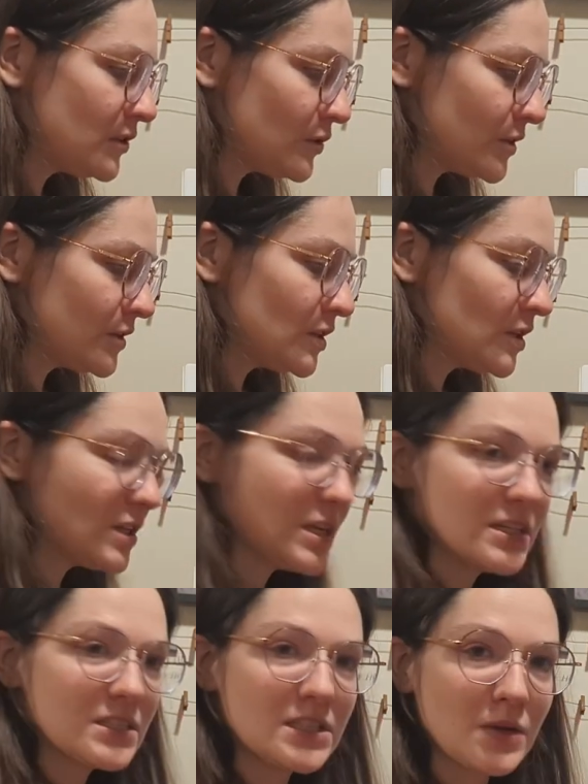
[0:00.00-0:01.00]
learn the
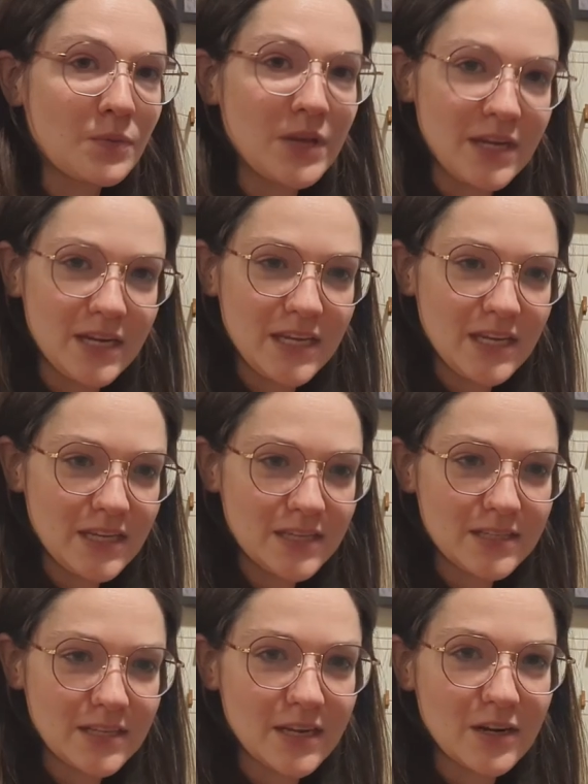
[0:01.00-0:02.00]
things that we
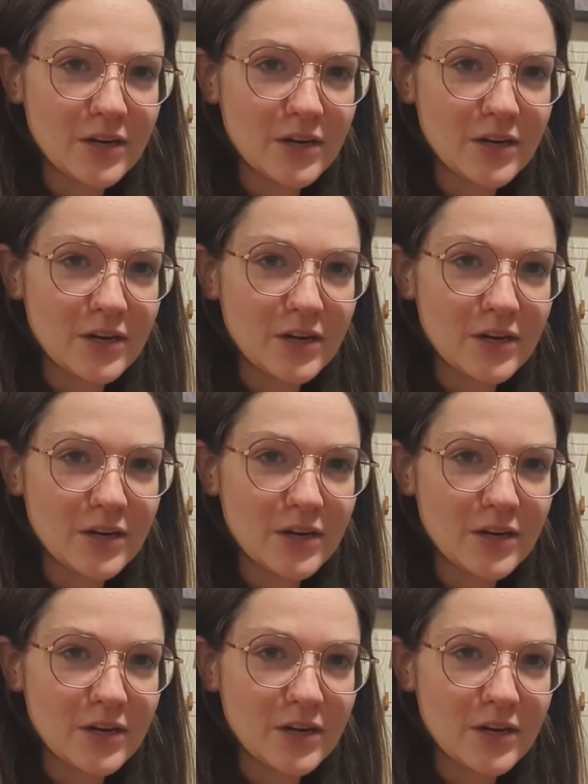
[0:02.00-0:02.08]
need in